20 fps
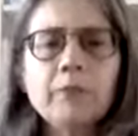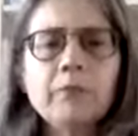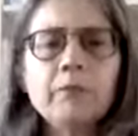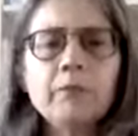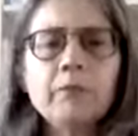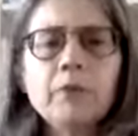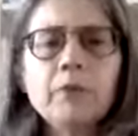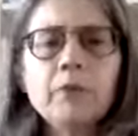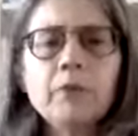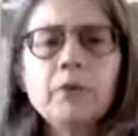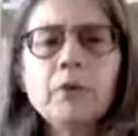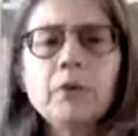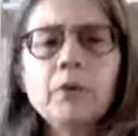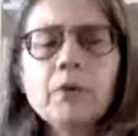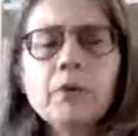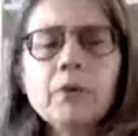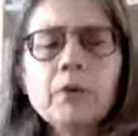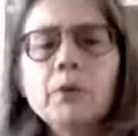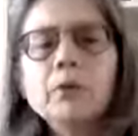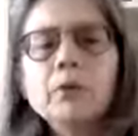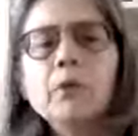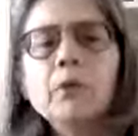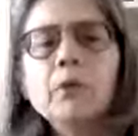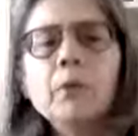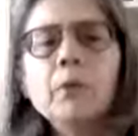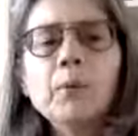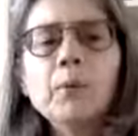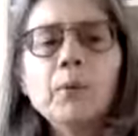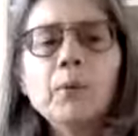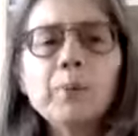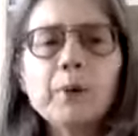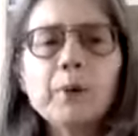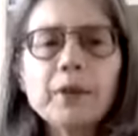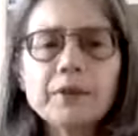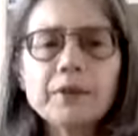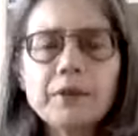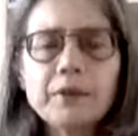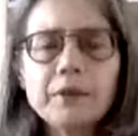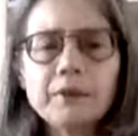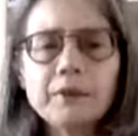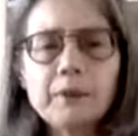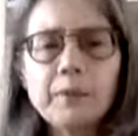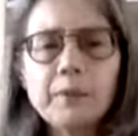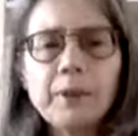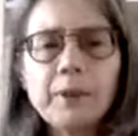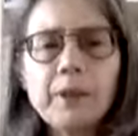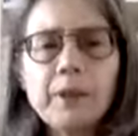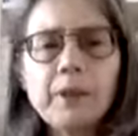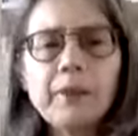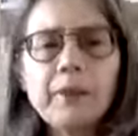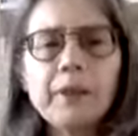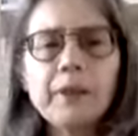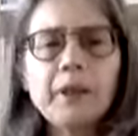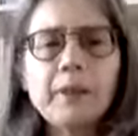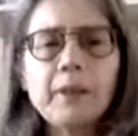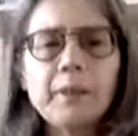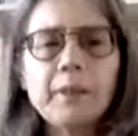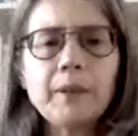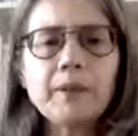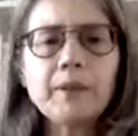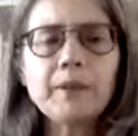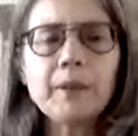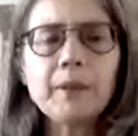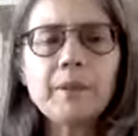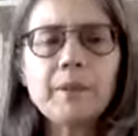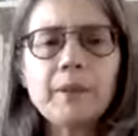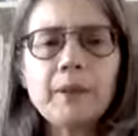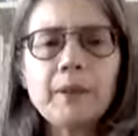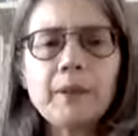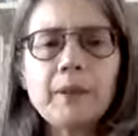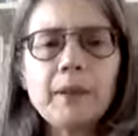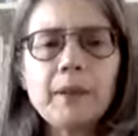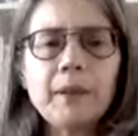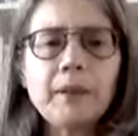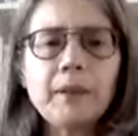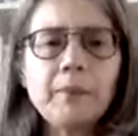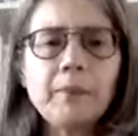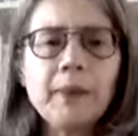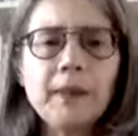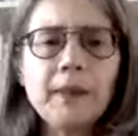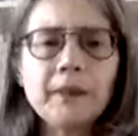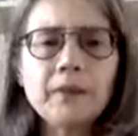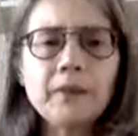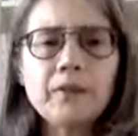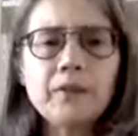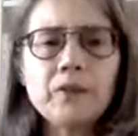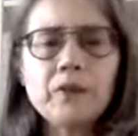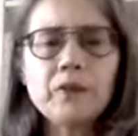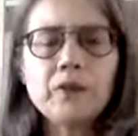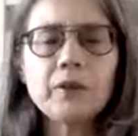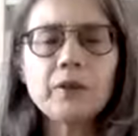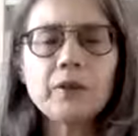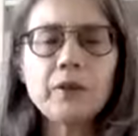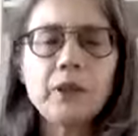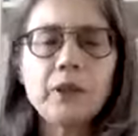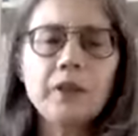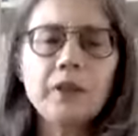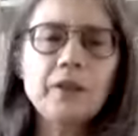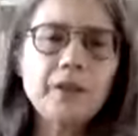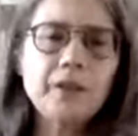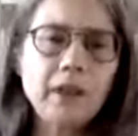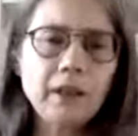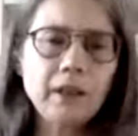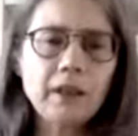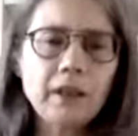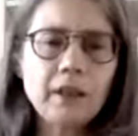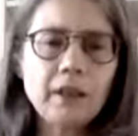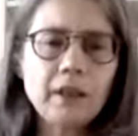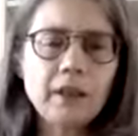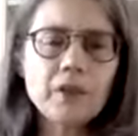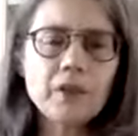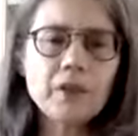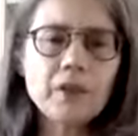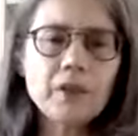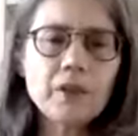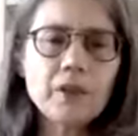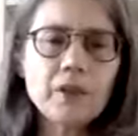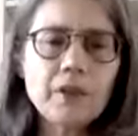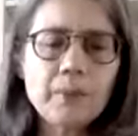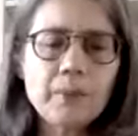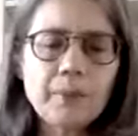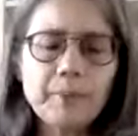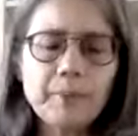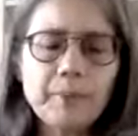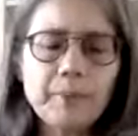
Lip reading: The normal process would be you think about something, you make a decision, and you take the next step.